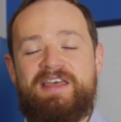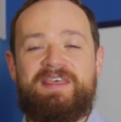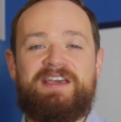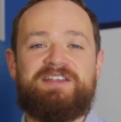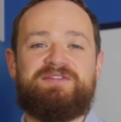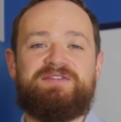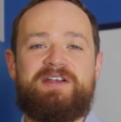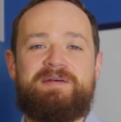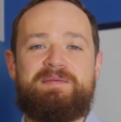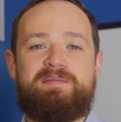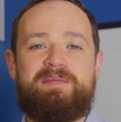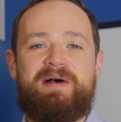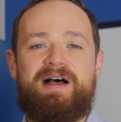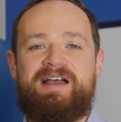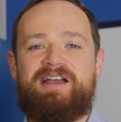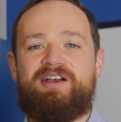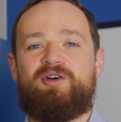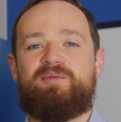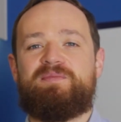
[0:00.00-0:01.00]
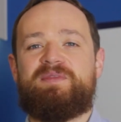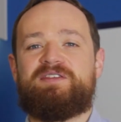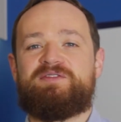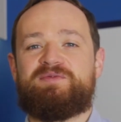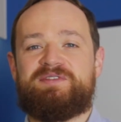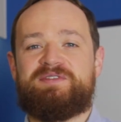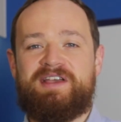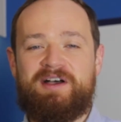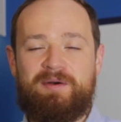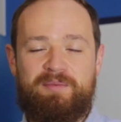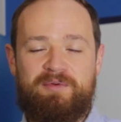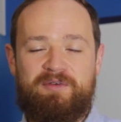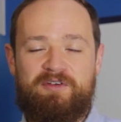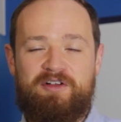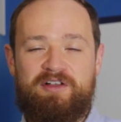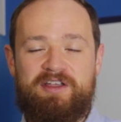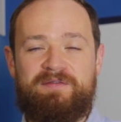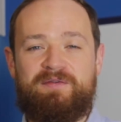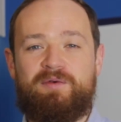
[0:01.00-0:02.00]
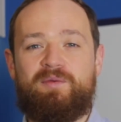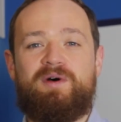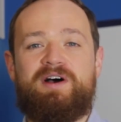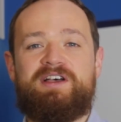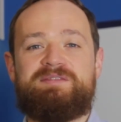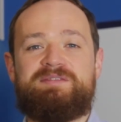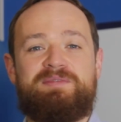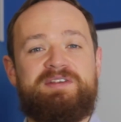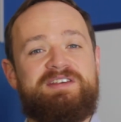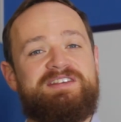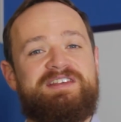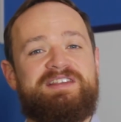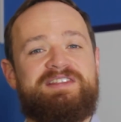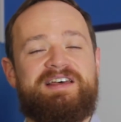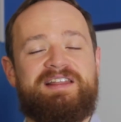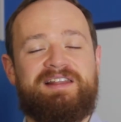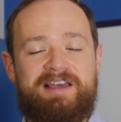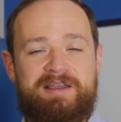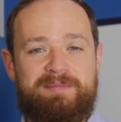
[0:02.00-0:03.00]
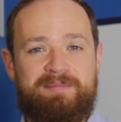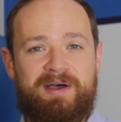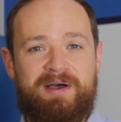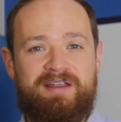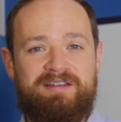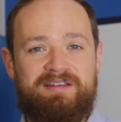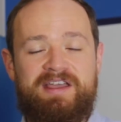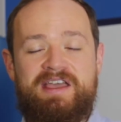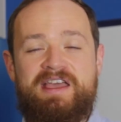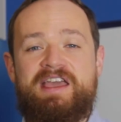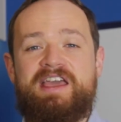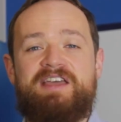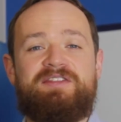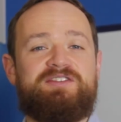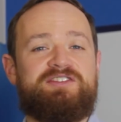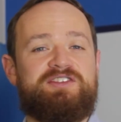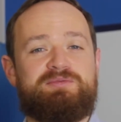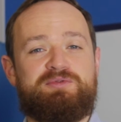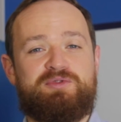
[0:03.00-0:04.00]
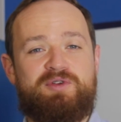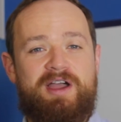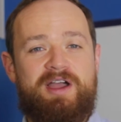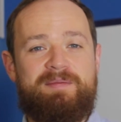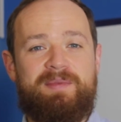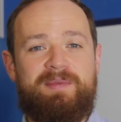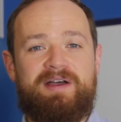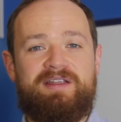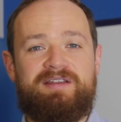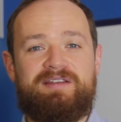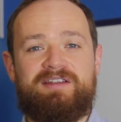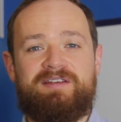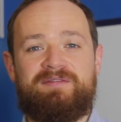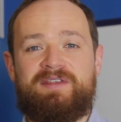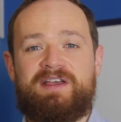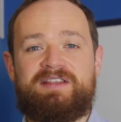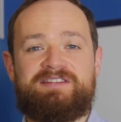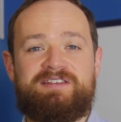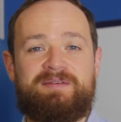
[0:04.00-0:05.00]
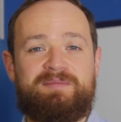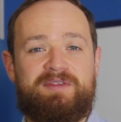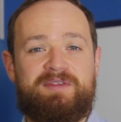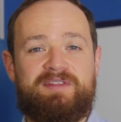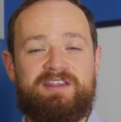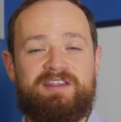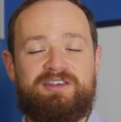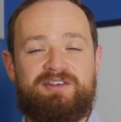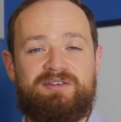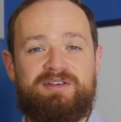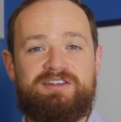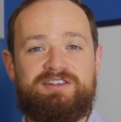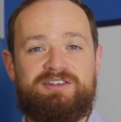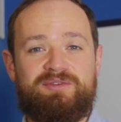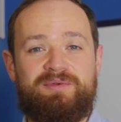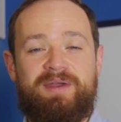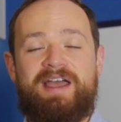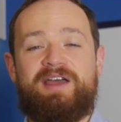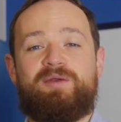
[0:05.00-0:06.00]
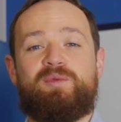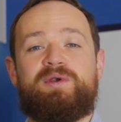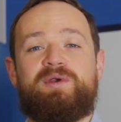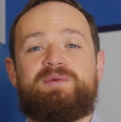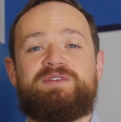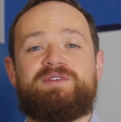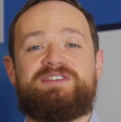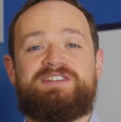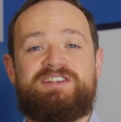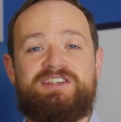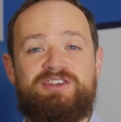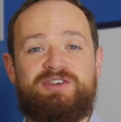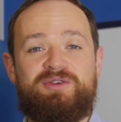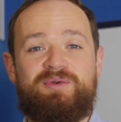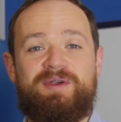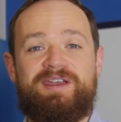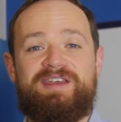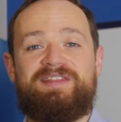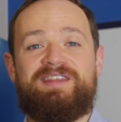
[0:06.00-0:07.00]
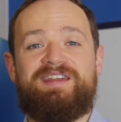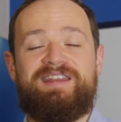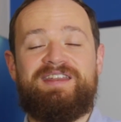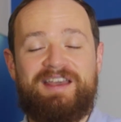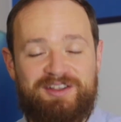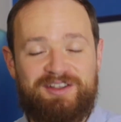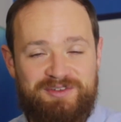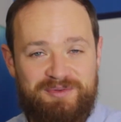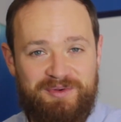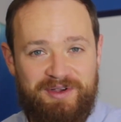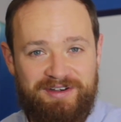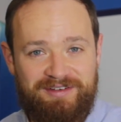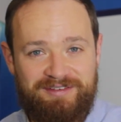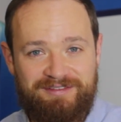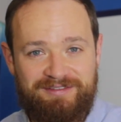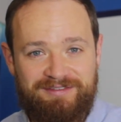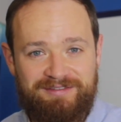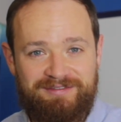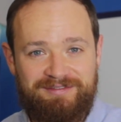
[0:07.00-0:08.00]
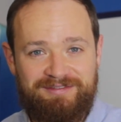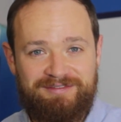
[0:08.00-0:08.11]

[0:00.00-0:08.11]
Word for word: Thanks for coming by. I hope this was helpful. If it was, please hit that like button, hit the subscribe button if that's something that you're into, and we will see you in the next one.